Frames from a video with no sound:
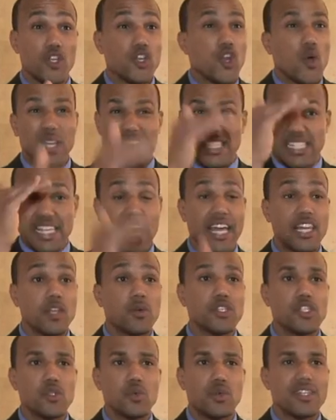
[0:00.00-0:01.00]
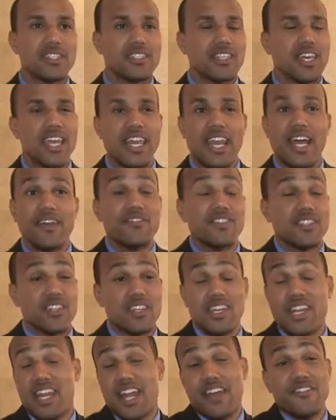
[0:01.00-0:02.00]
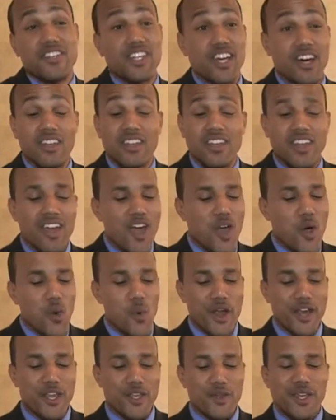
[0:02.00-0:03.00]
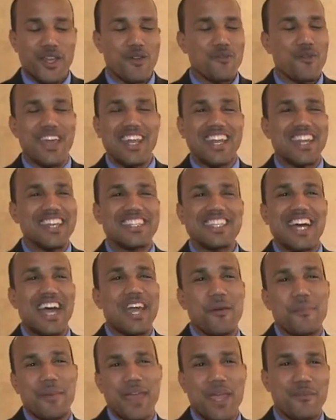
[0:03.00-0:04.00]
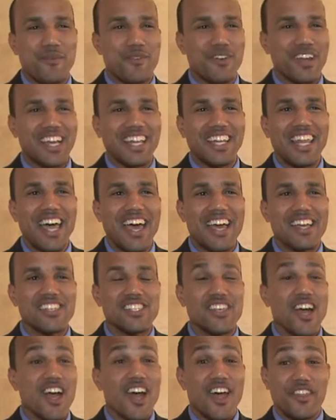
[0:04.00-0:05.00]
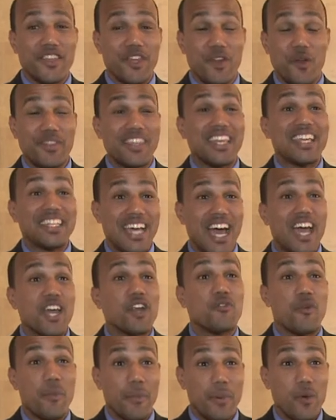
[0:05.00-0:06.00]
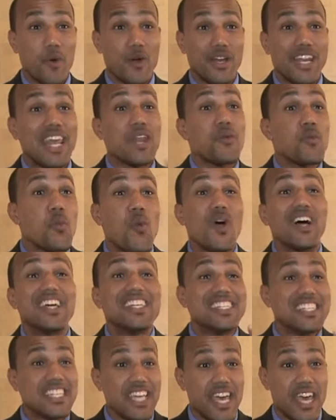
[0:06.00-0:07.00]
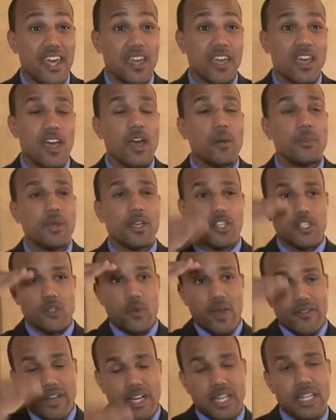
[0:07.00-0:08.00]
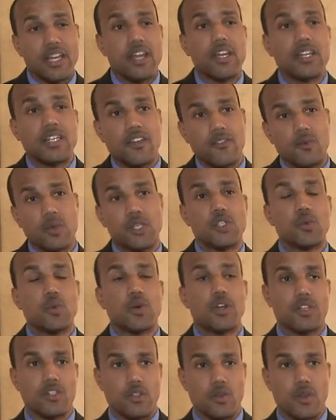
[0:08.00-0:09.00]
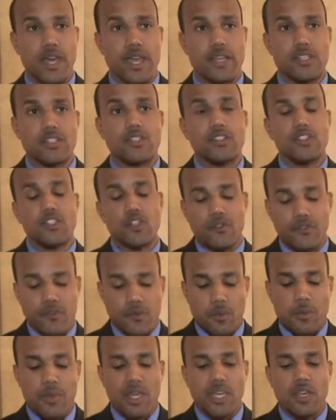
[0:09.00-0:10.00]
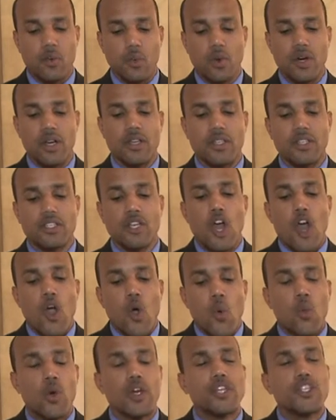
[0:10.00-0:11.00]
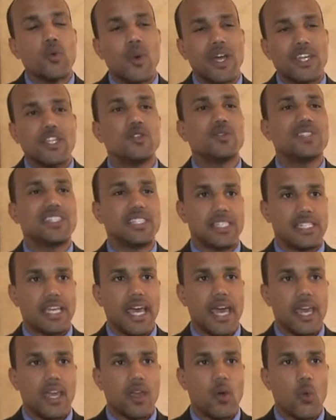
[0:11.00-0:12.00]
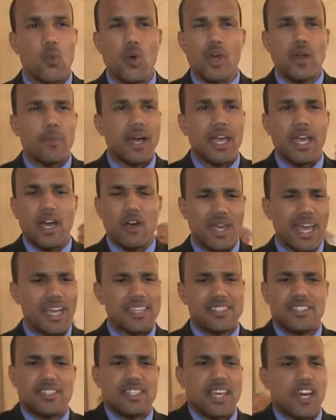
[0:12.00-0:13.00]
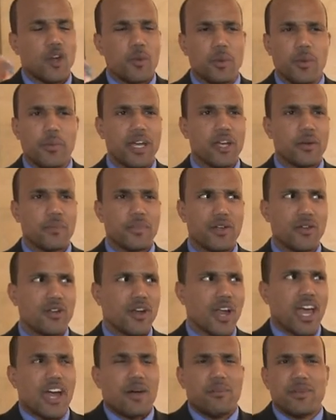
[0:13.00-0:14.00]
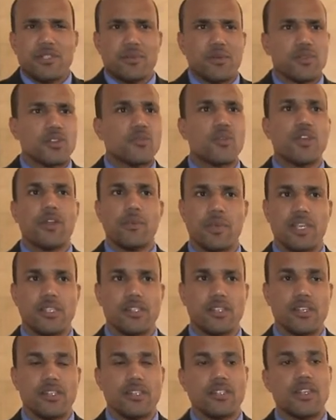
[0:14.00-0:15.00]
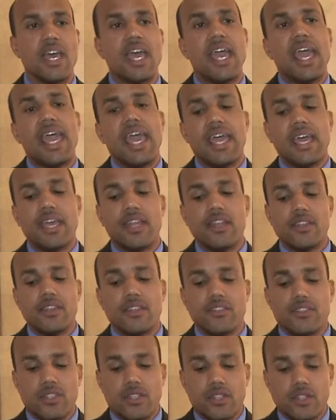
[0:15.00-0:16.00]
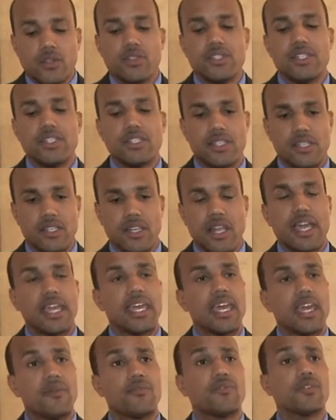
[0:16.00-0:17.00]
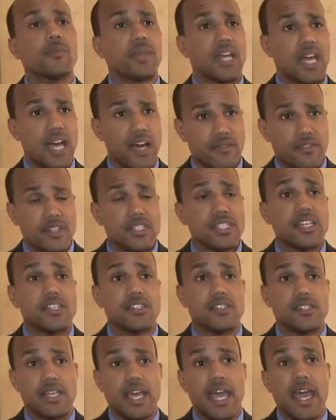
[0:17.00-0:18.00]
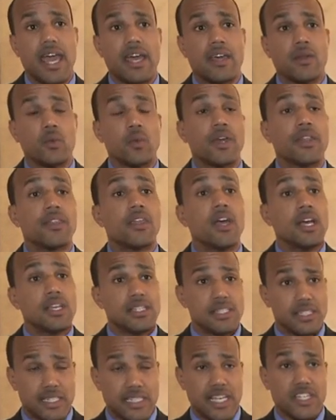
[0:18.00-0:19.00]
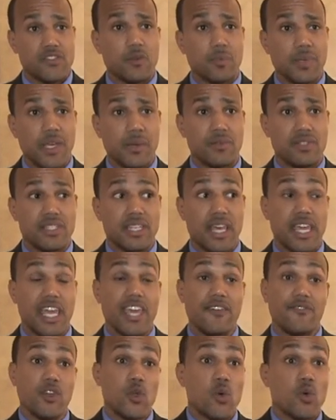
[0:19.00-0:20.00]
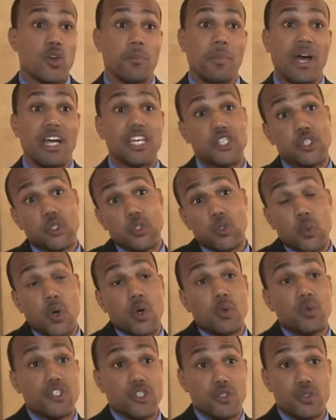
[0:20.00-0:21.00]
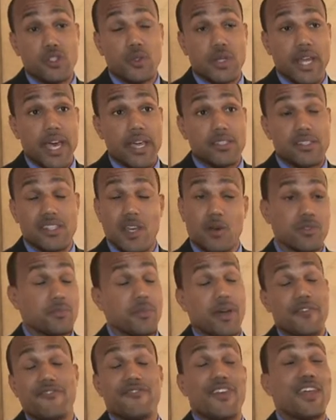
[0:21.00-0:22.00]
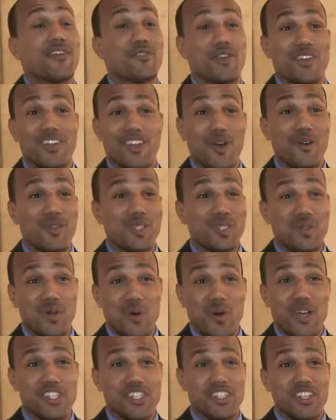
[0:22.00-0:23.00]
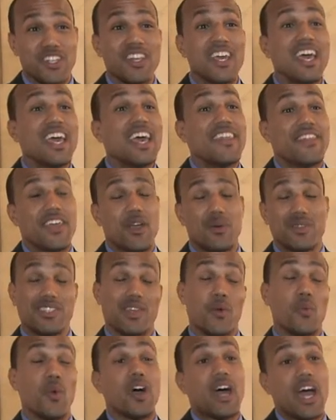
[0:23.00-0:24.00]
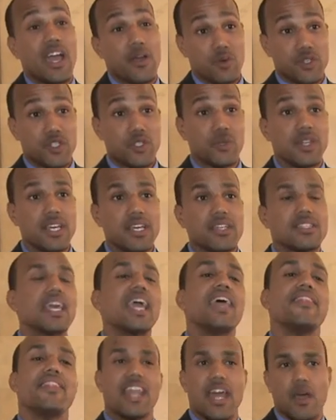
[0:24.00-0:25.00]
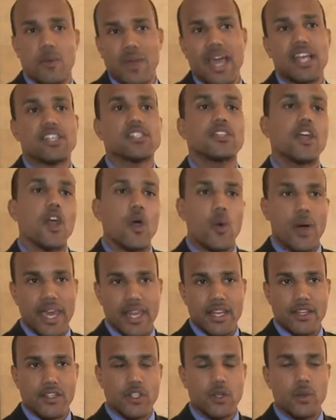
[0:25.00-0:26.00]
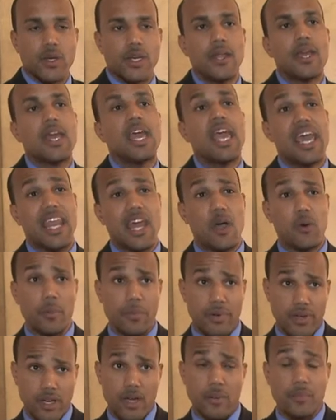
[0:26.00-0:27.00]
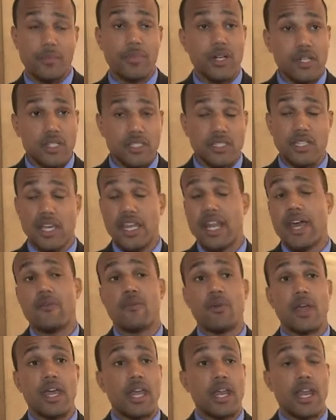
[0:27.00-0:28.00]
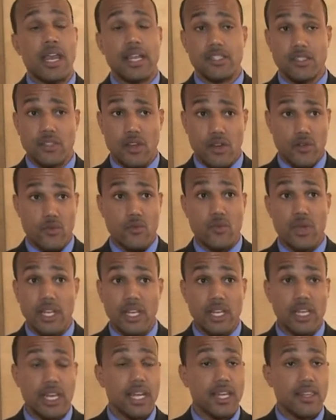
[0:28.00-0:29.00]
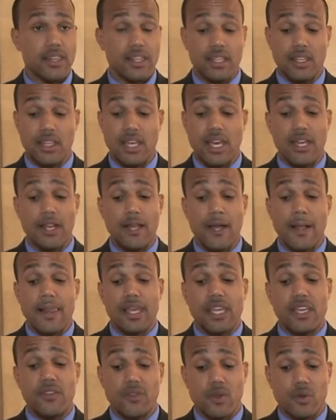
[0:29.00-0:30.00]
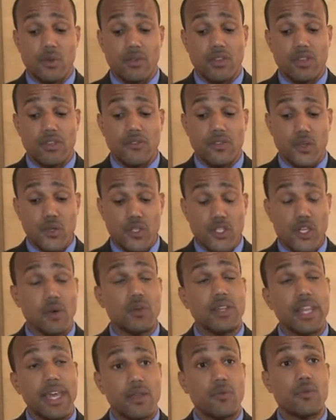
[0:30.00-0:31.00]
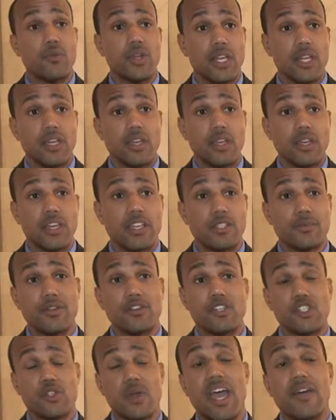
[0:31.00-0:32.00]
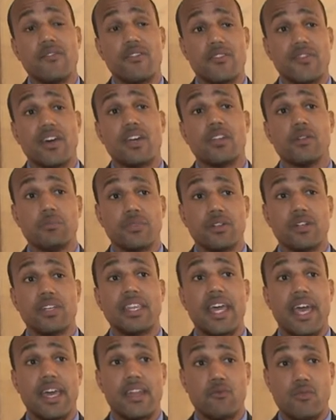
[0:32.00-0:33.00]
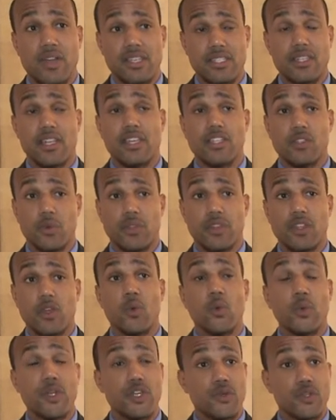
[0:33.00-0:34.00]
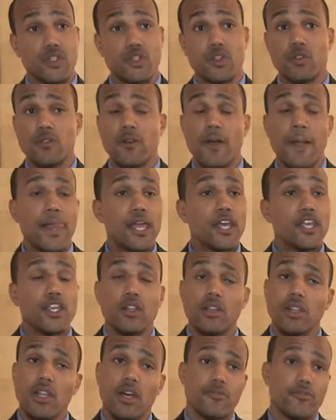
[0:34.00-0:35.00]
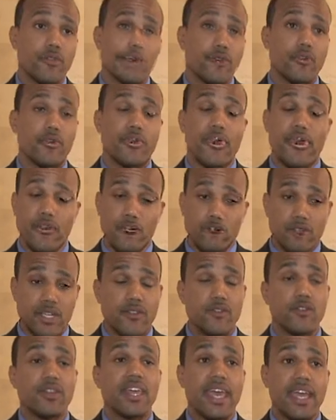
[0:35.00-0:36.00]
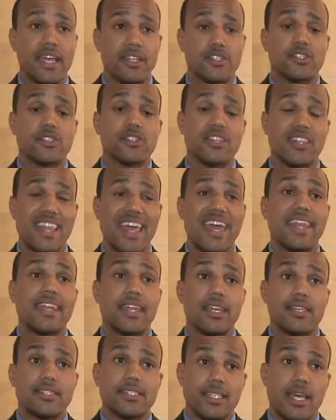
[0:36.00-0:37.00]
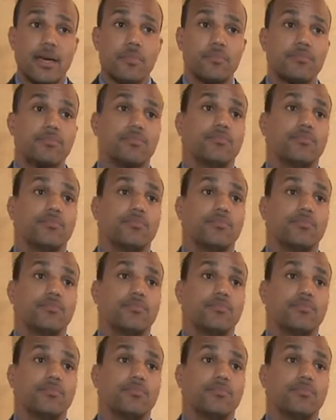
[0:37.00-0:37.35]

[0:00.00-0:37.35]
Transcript: You know exactly what you want to say, and I've seen and I've done where you can write an entire paper in class, you know, the entire report in one day because you have a clear idea of what you want to do next. So for me it was, what do I do today? Okay, I sit down, open my computer, how am I supposed to run a business? And the solution to that came from the conversations I had with successful people saying, if you were in my shoes, what would you do next? That was my favorite go-to question. They would say, well, I would do this, and then I would actually go ahead and do it, and I would pick up books, and I started reading, and I think that if you don't like reading, it's because you haven't found a book that resonates with you, and when you do, you'll love reading, and it'll give you the answers to that next step.